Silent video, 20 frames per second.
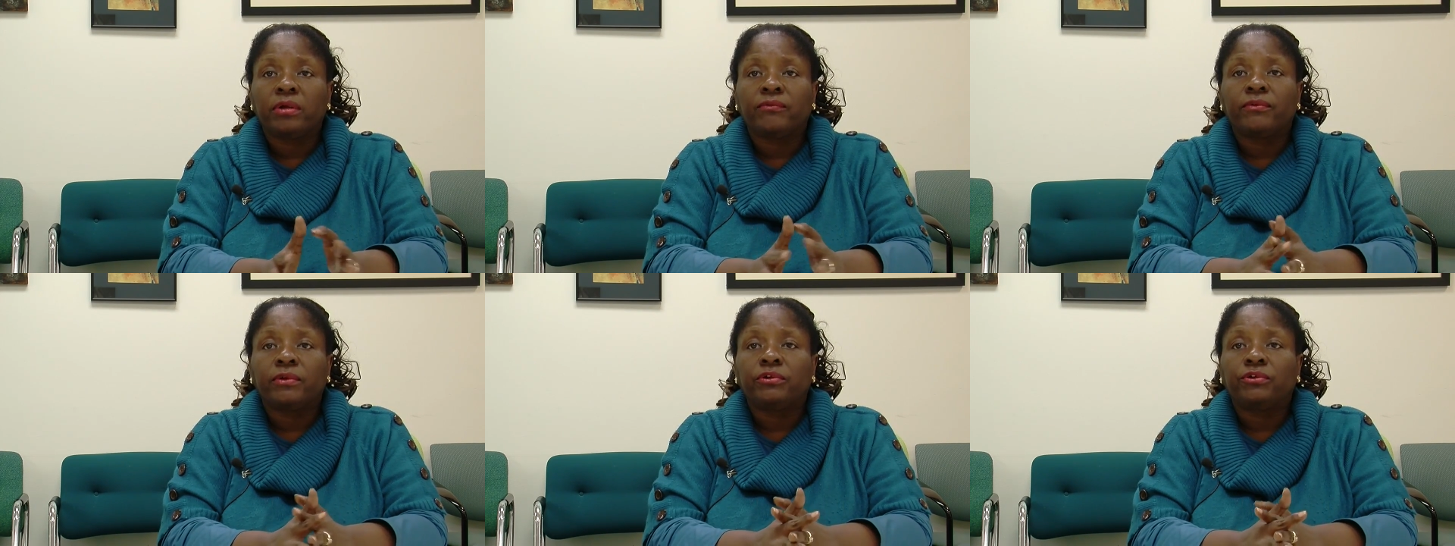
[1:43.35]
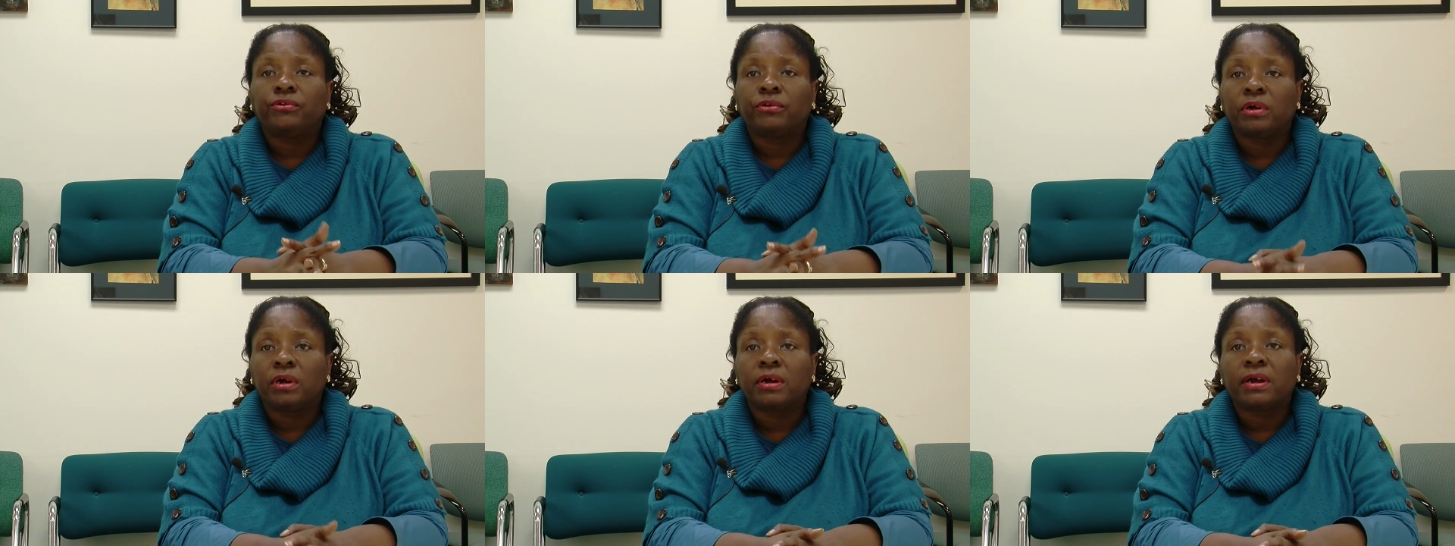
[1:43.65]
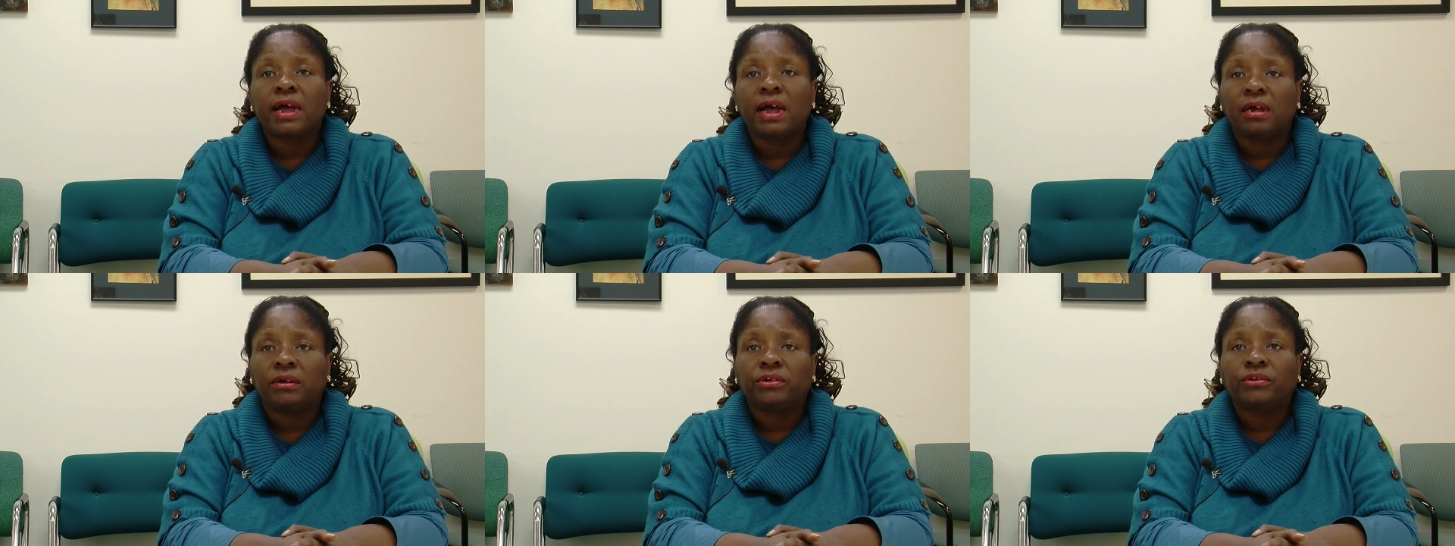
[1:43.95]
of a drug
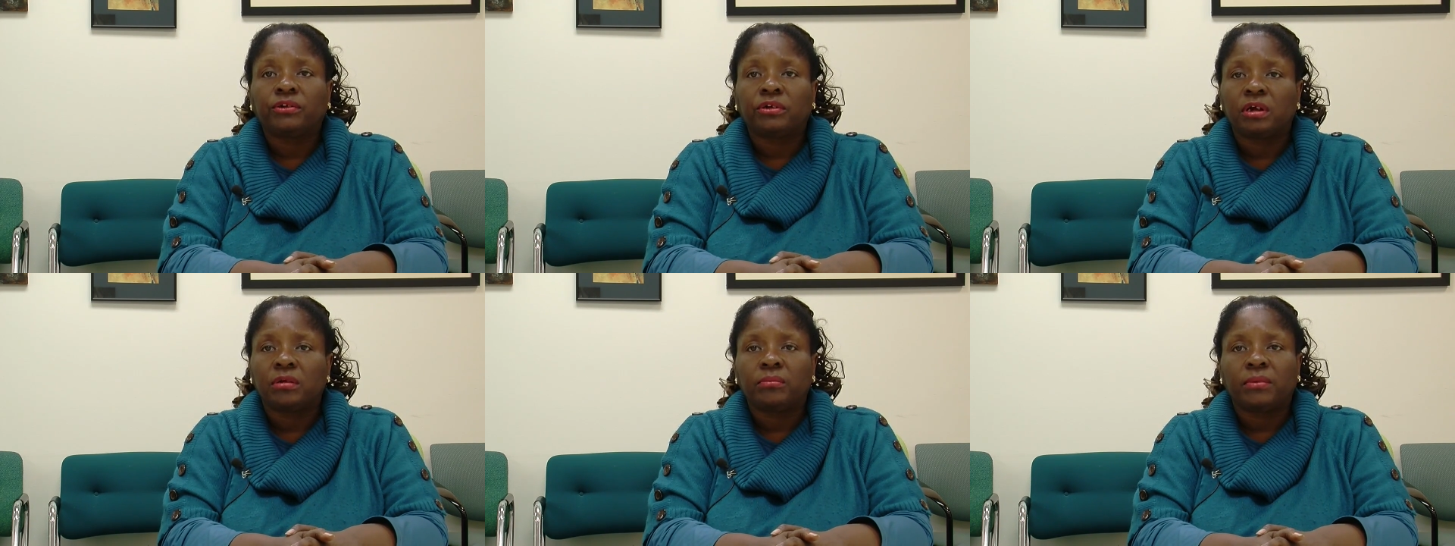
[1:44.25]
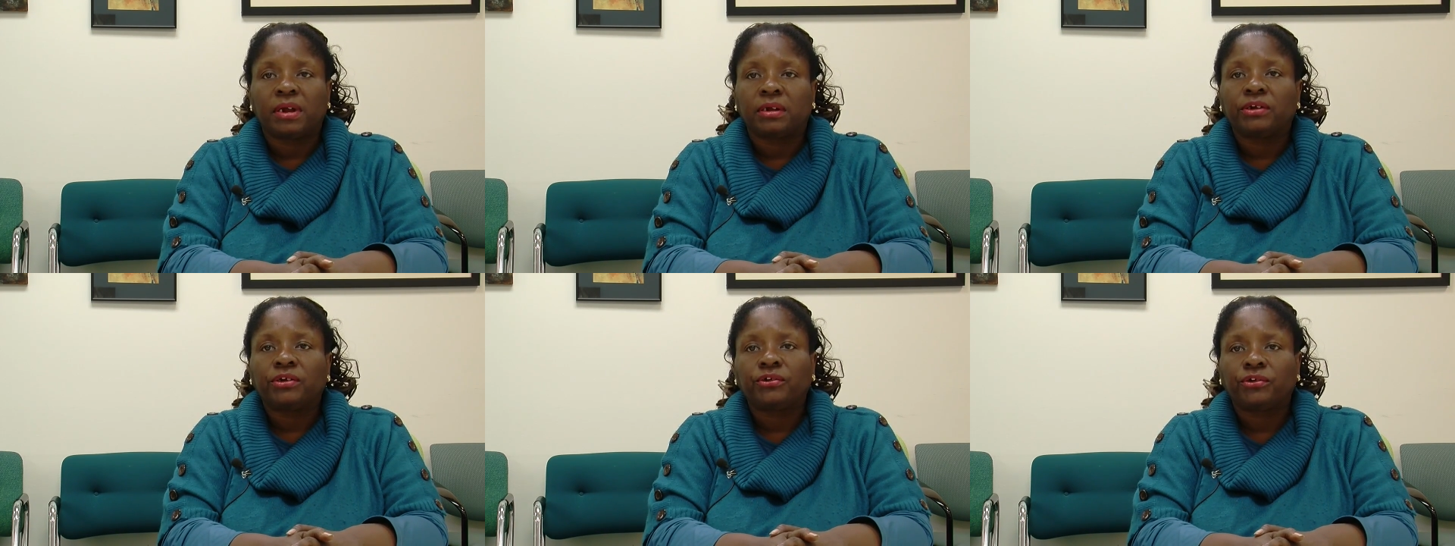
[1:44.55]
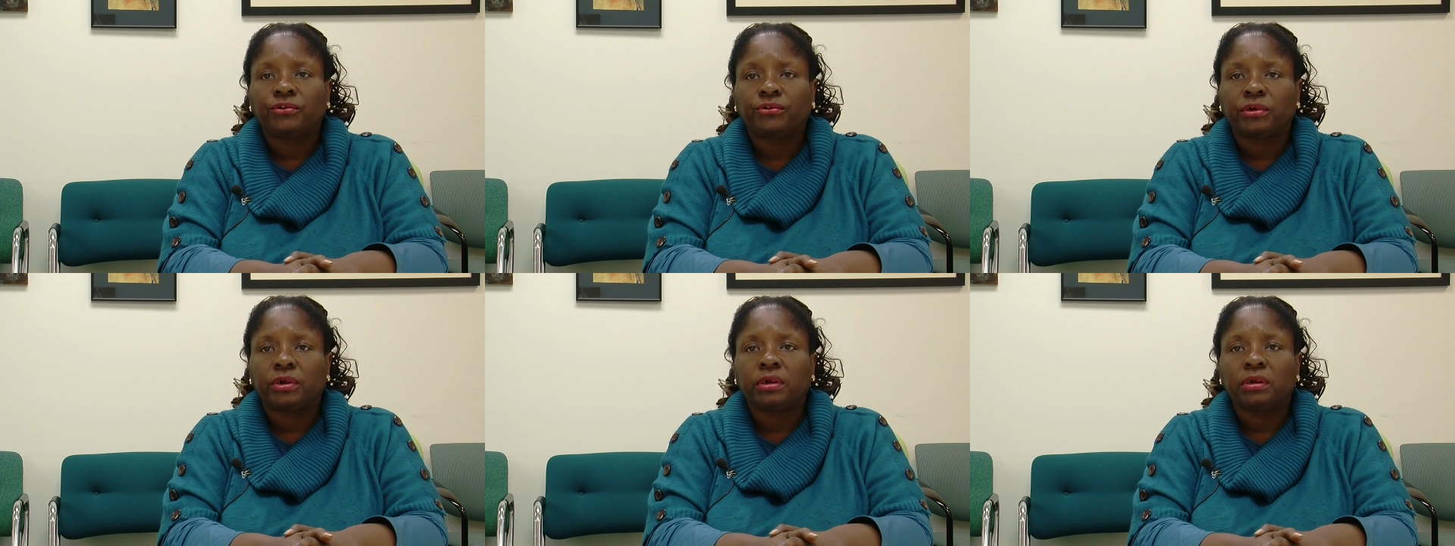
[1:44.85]
house on my
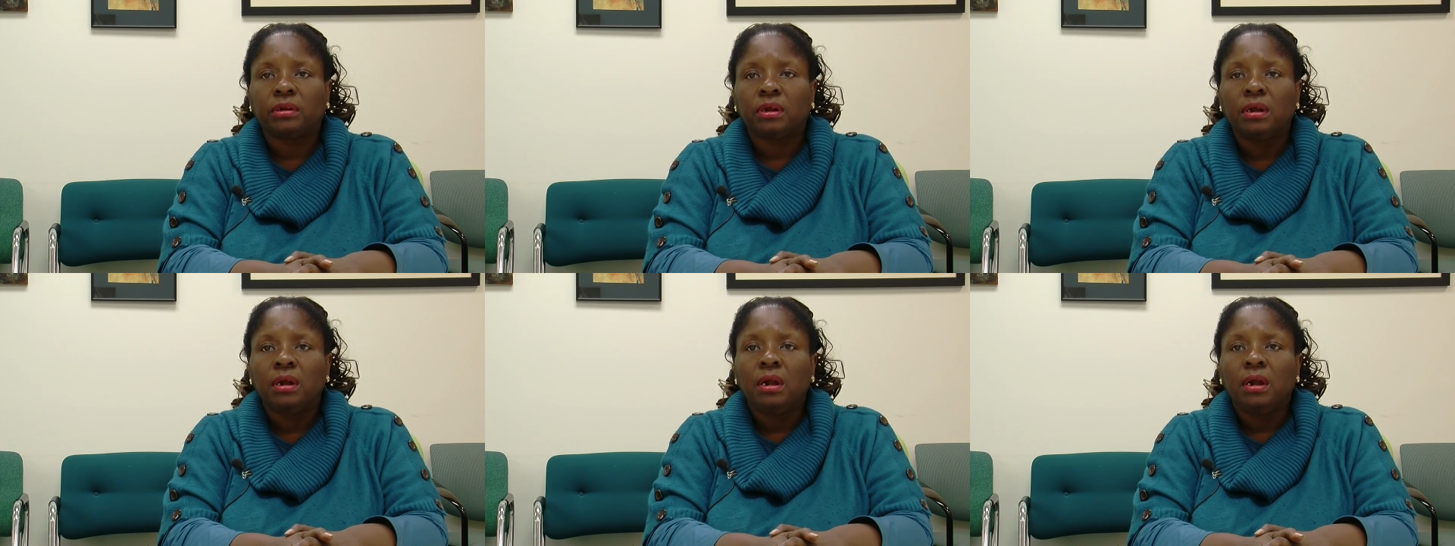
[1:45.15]
street.